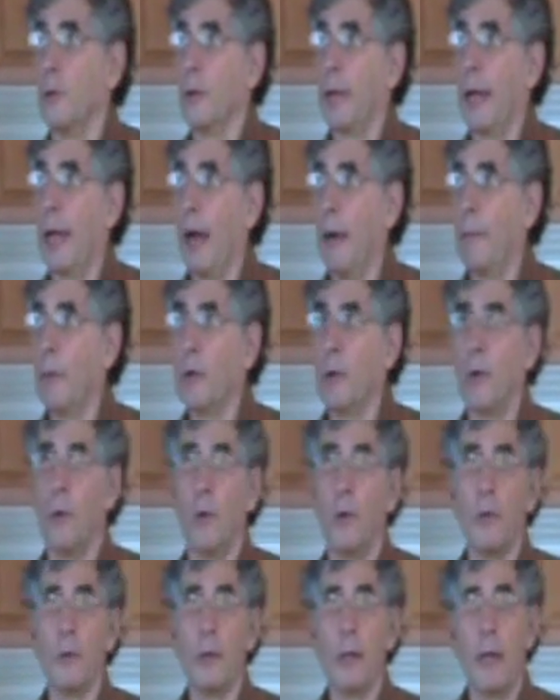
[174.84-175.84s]

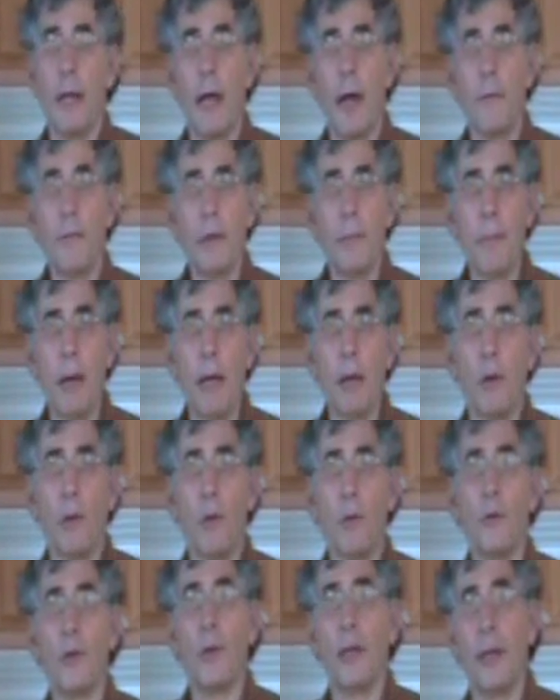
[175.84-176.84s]
chemicals and heavy
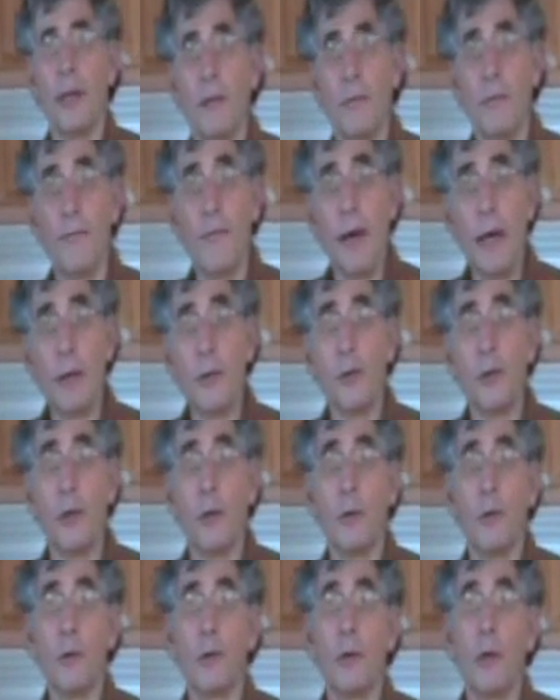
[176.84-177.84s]
metals and
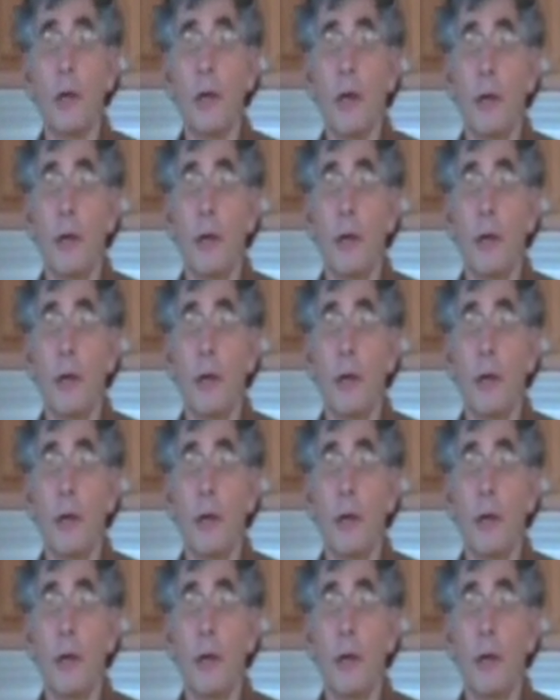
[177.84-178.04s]
infections